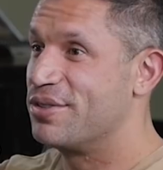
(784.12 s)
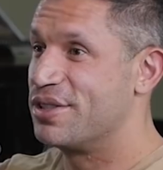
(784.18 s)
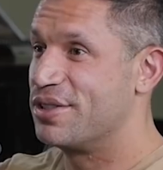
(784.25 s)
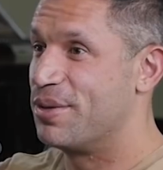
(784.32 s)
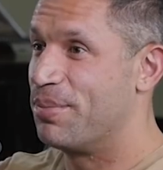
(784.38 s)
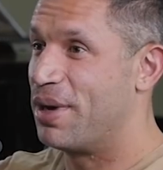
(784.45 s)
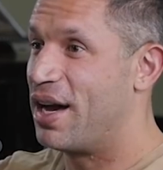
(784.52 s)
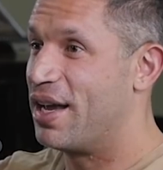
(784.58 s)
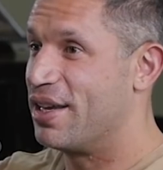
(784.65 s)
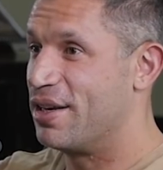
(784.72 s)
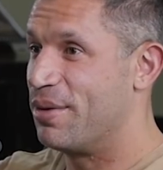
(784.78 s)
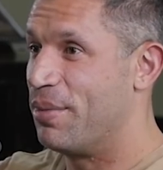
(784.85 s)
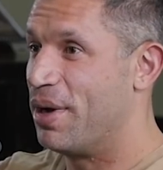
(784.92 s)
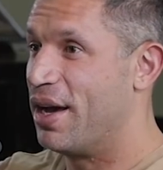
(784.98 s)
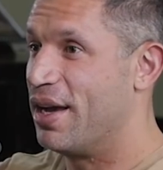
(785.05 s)
I was just a body and
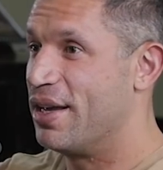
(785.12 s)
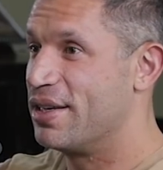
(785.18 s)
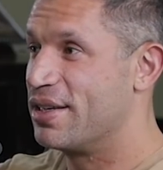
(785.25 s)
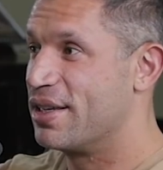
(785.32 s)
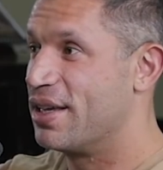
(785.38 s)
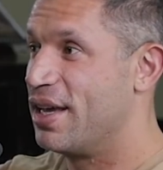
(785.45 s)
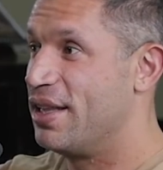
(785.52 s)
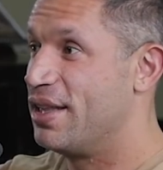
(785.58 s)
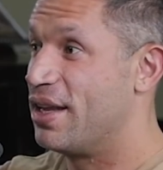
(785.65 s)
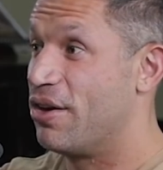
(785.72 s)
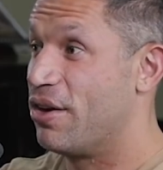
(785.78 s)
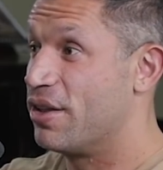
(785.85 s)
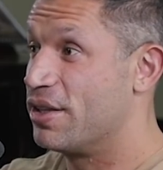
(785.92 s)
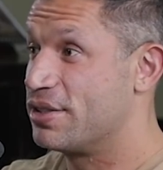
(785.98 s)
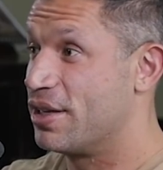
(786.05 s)
a mind. And then
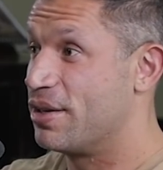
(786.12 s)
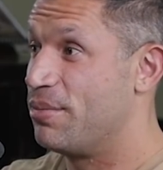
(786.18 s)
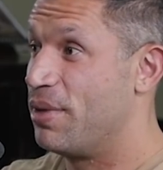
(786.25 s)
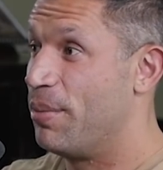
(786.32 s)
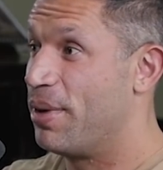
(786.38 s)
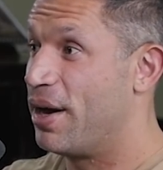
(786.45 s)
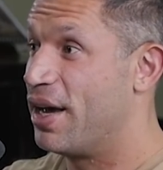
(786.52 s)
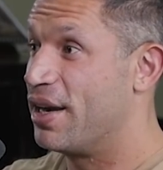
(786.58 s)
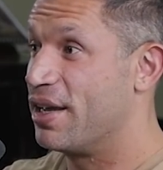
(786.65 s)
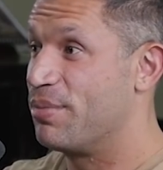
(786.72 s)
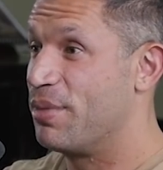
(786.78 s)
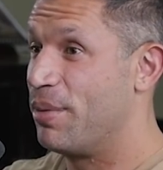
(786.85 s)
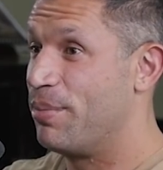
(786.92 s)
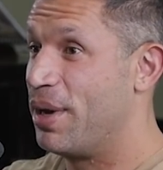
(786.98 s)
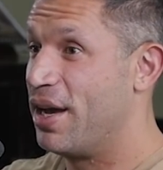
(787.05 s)
all of a sudden my body and
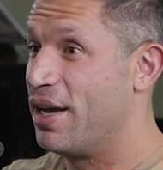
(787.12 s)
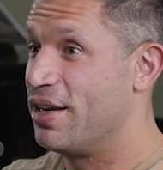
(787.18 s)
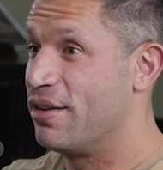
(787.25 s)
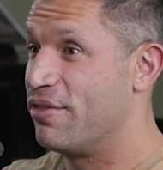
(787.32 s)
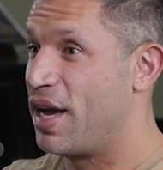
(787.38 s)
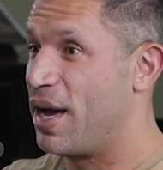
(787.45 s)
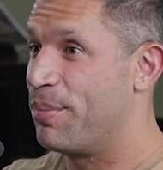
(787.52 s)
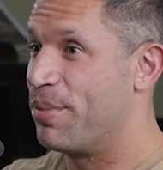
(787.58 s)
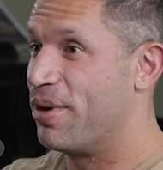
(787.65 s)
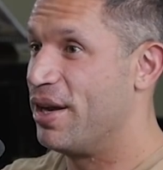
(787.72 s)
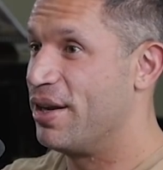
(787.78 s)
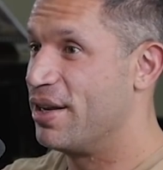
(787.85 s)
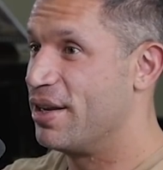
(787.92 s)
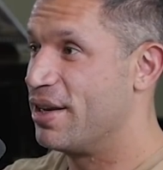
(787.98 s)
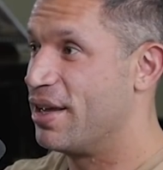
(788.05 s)
my mind
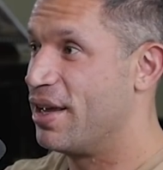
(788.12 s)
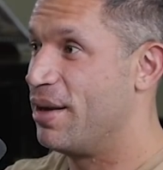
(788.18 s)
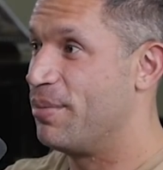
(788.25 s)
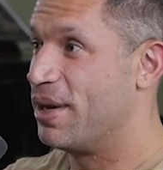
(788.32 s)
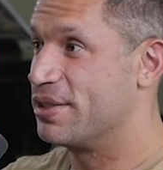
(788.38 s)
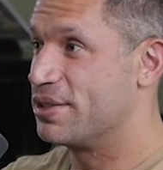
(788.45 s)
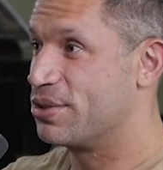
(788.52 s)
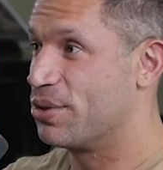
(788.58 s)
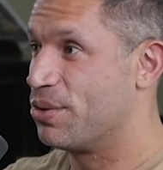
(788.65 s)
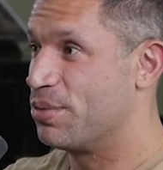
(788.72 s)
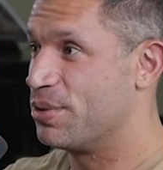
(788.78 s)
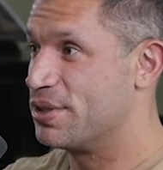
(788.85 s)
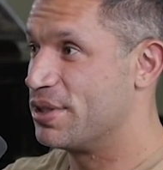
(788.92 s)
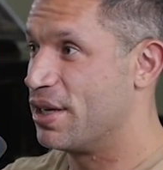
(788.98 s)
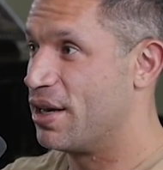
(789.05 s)
evaporated and my soul
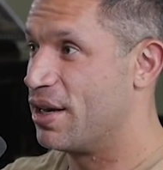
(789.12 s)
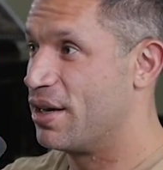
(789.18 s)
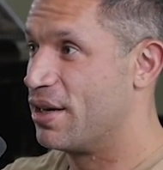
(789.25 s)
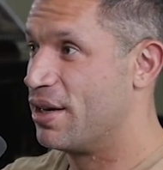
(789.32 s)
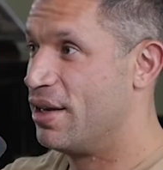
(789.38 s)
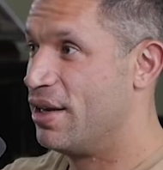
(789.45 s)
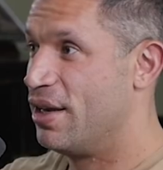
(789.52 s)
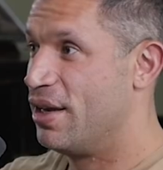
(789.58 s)
was there.